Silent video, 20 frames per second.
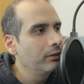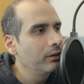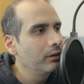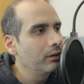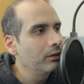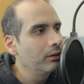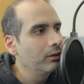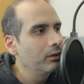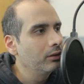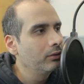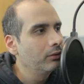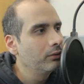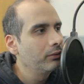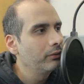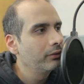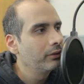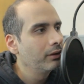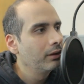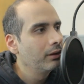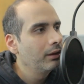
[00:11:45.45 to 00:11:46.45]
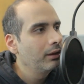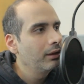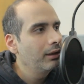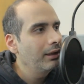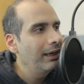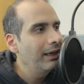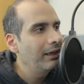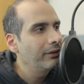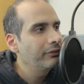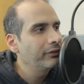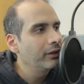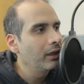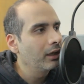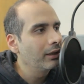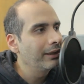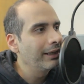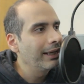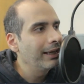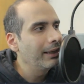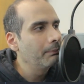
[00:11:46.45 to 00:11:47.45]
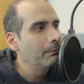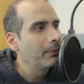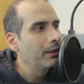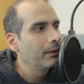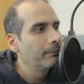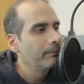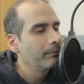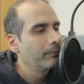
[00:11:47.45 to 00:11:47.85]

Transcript: you can use f.name.